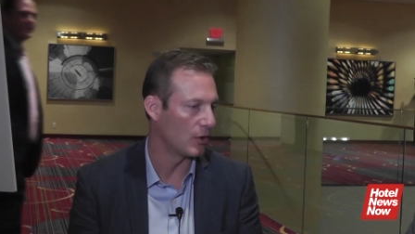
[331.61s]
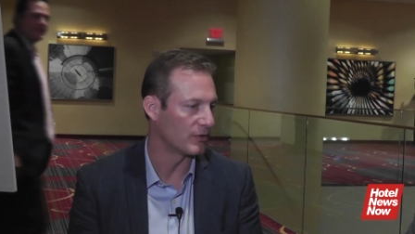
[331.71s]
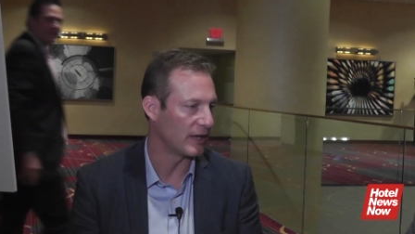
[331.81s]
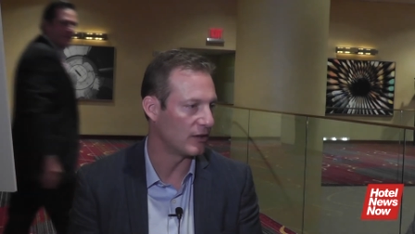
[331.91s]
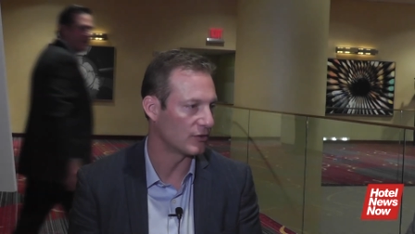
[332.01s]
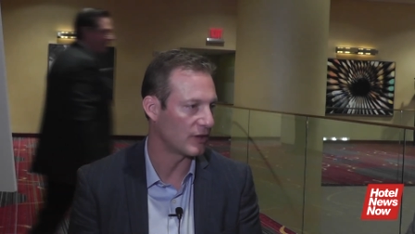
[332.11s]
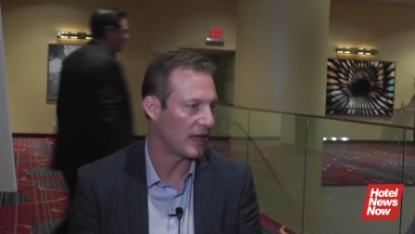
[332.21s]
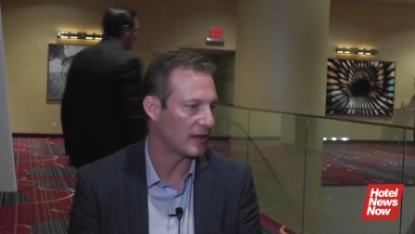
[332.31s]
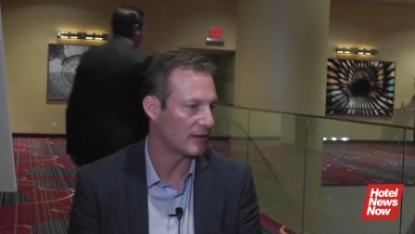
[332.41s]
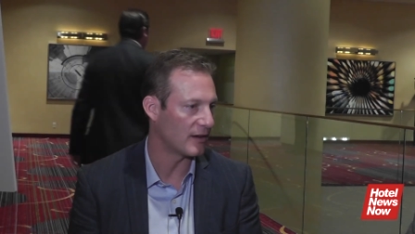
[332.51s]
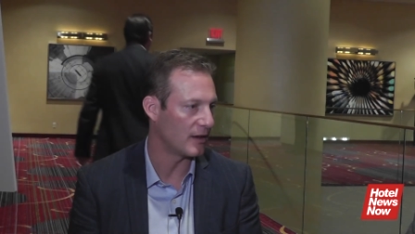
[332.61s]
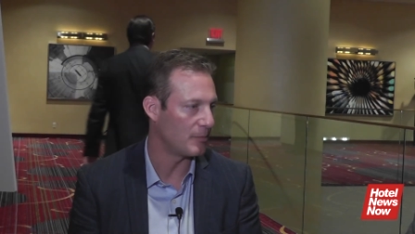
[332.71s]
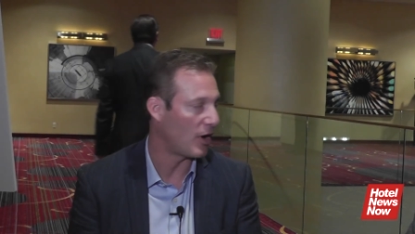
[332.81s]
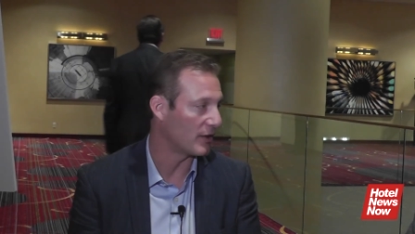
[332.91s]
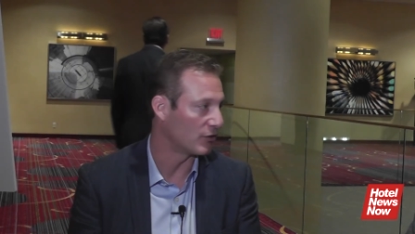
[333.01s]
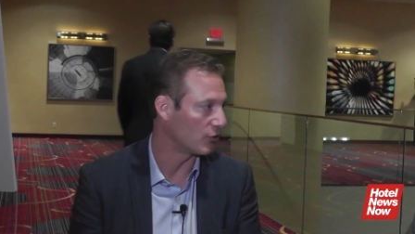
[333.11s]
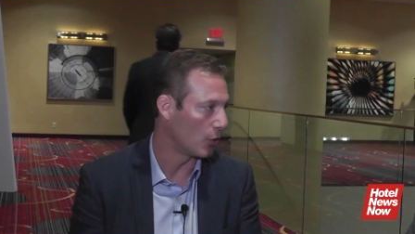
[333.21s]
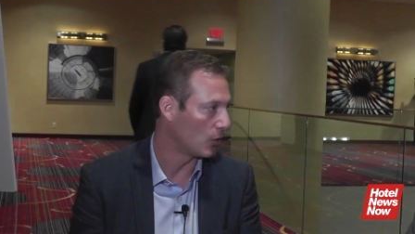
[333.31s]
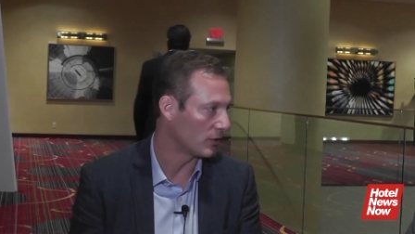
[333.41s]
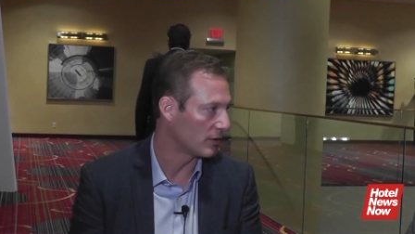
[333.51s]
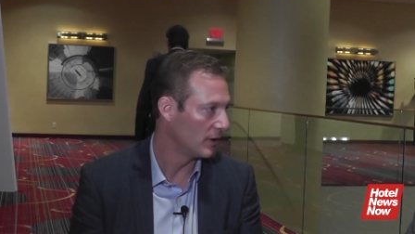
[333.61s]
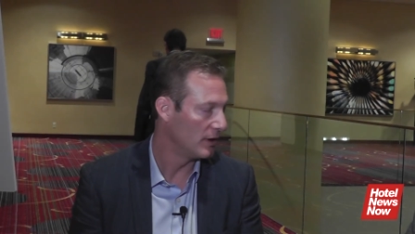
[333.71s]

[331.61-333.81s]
hotels get uh, bought and sold